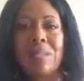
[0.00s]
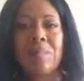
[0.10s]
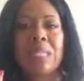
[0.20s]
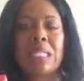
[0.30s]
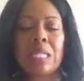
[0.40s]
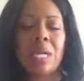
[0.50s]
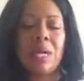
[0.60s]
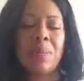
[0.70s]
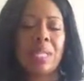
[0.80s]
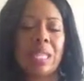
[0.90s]
I picked
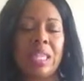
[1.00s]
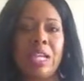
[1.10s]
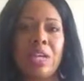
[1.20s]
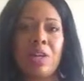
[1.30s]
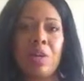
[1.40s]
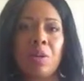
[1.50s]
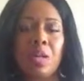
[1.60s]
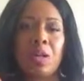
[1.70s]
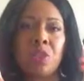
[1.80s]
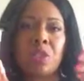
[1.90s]
up
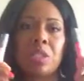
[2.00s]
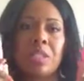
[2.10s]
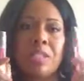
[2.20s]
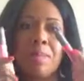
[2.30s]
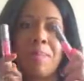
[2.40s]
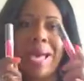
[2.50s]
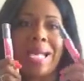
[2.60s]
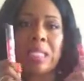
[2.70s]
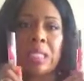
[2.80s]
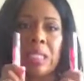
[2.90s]
their their
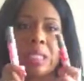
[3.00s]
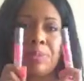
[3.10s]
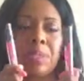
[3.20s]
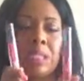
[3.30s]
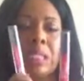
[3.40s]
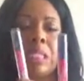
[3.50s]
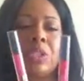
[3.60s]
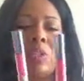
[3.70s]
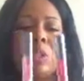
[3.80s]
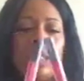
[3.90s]
matte lipstick.
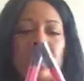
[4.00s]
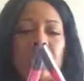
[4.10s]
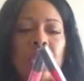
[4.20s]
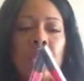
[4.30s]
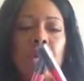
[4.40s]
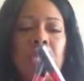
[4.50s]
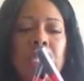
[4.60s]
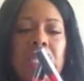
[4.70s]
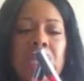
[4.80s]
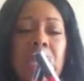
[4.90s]
So these are
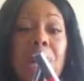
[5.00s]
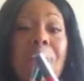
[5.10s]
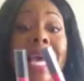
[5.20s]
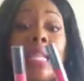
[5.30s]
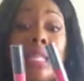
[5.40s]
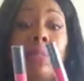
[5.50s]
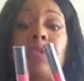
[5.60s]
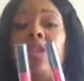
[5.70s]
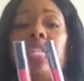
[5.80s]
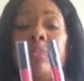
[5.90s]
the matte lip
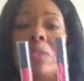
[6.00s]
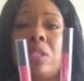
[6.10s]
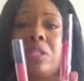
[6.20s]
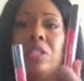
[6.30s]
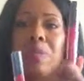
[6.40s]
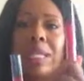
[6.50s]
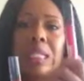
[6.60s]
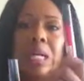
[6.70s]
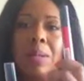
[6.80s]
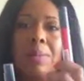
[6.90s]
creams. So I just
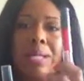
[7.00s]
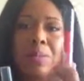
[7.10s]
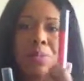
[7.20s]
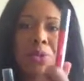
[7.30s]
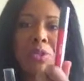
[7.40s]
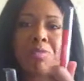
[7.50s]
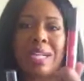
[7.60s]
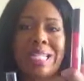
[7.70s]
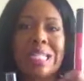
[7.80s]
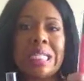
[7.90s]
picked up like a pretty
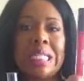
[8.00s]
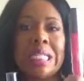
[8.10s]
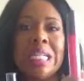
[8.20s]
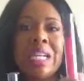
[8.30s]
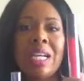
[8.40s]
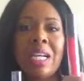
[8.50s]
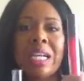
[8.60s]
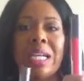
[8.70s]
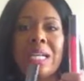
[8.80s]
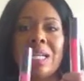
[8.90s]
red
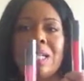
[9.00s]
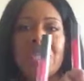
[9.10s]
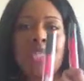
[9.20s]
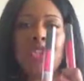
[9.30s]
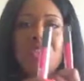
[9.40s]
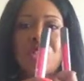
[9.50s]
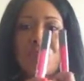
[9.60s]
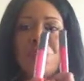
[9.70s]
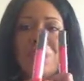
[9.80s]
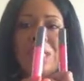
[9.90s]
and just a
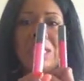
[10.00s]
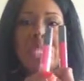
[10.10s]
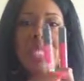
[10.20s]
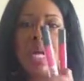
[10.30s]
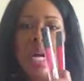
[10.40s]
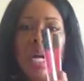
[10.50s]
pretty,